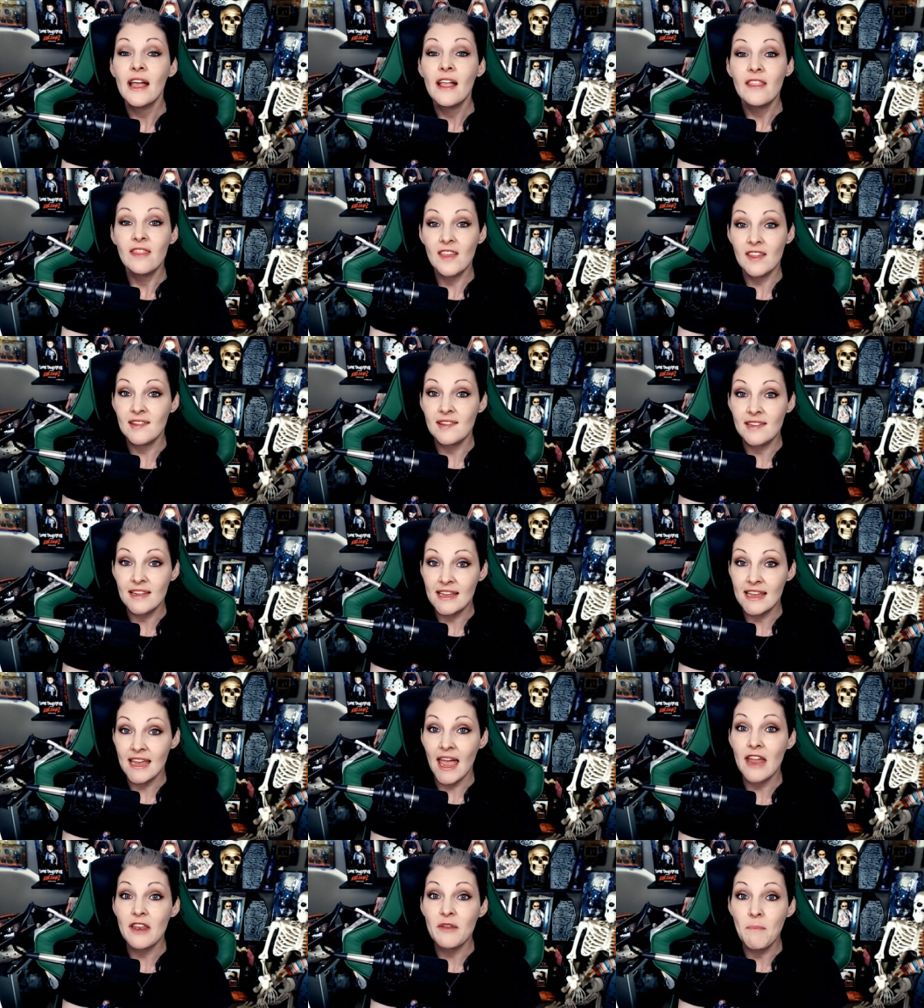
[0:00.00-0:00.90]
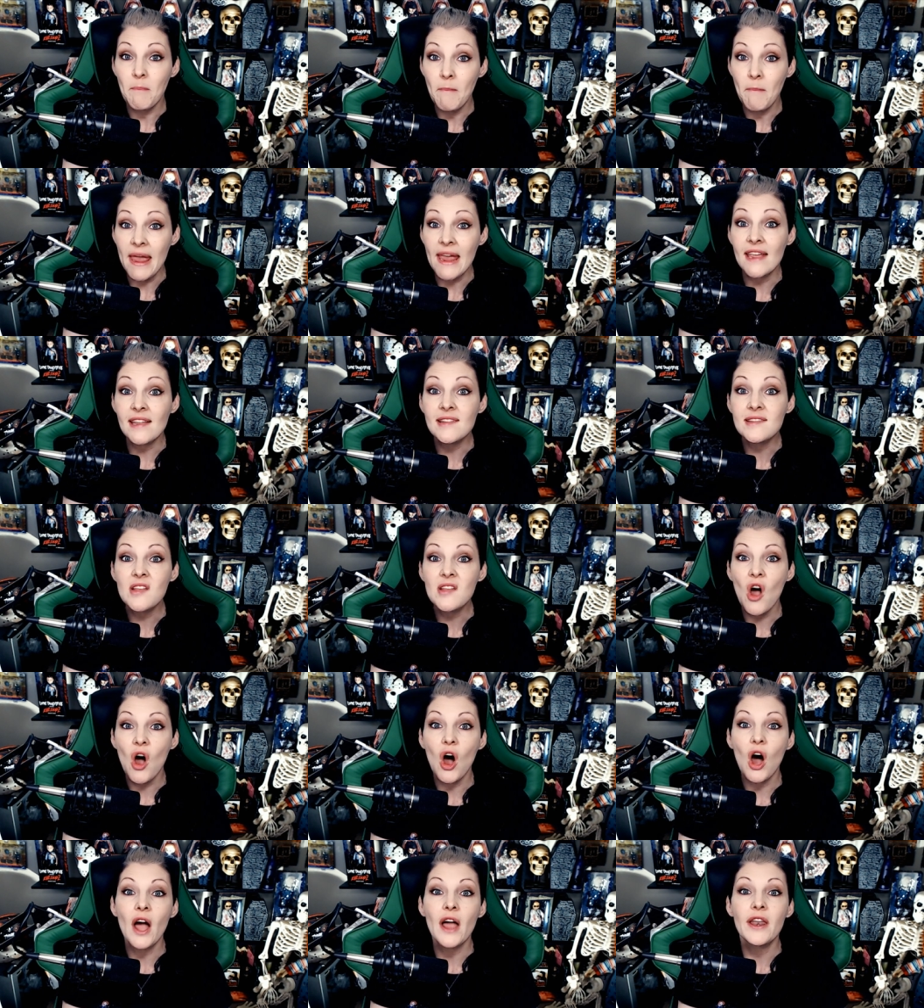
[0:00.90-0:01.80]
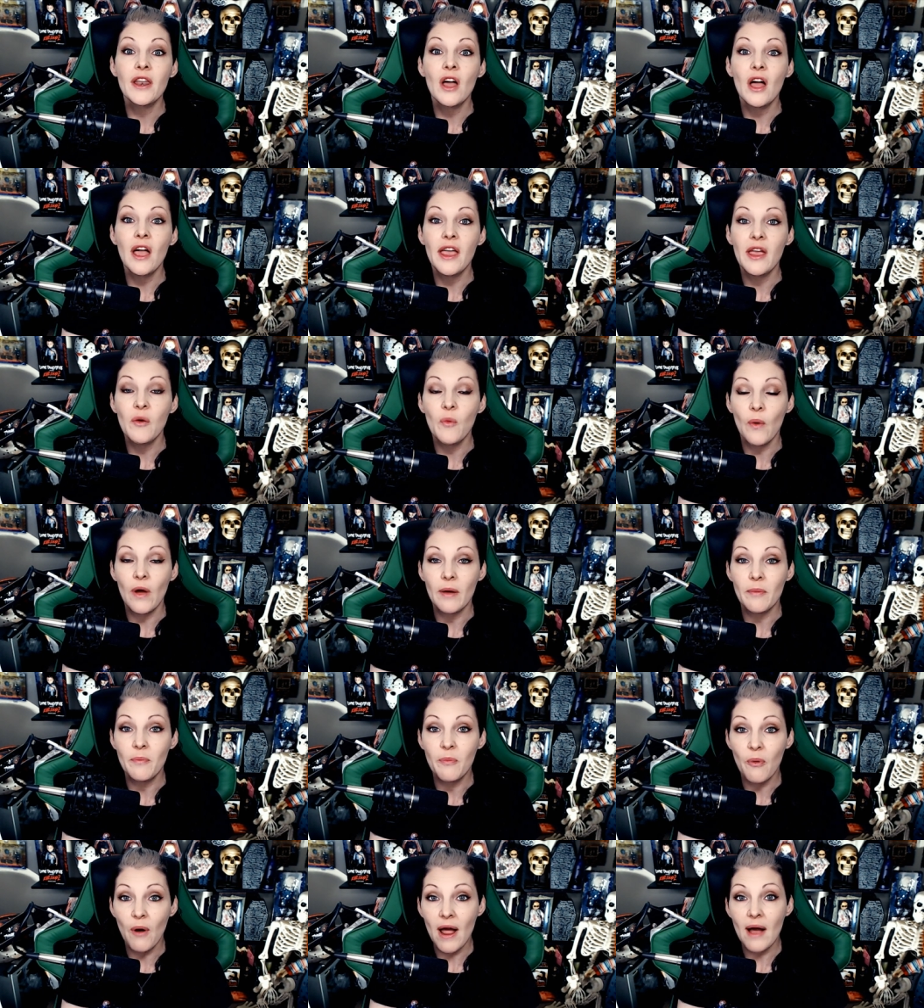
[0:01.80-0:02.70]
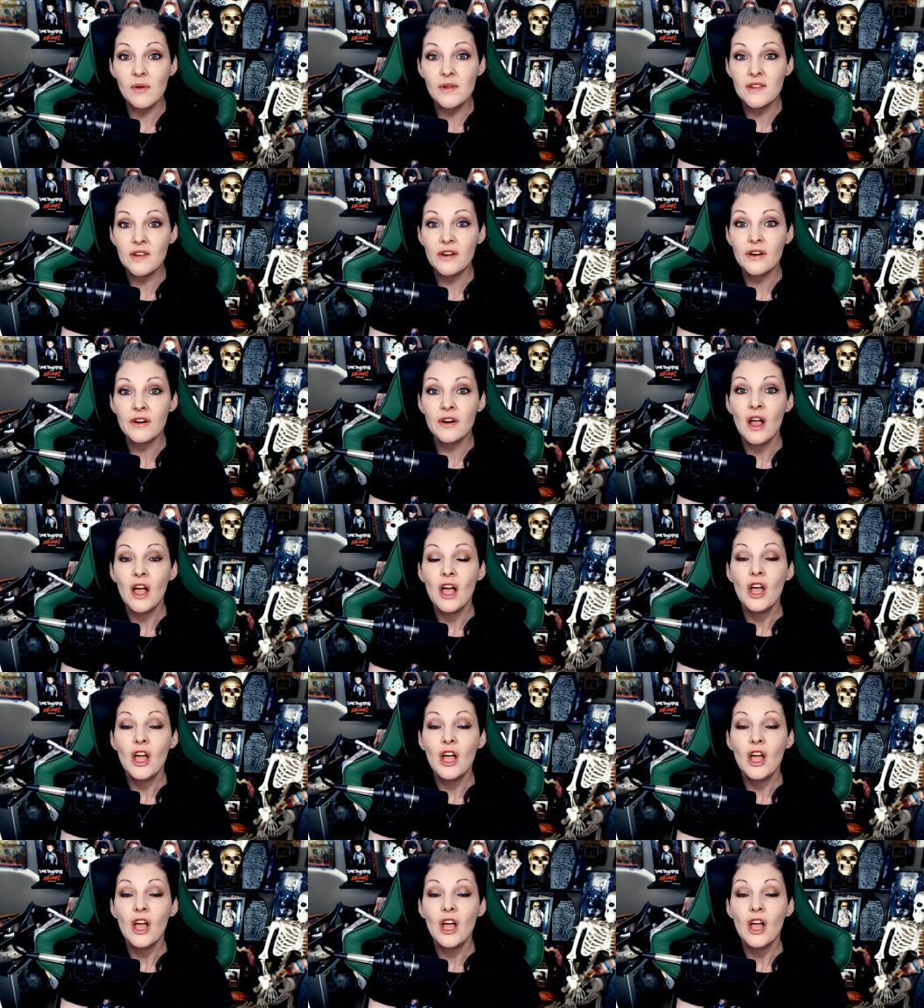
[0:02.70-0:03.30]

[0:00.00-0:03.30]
This is again based on a web browser.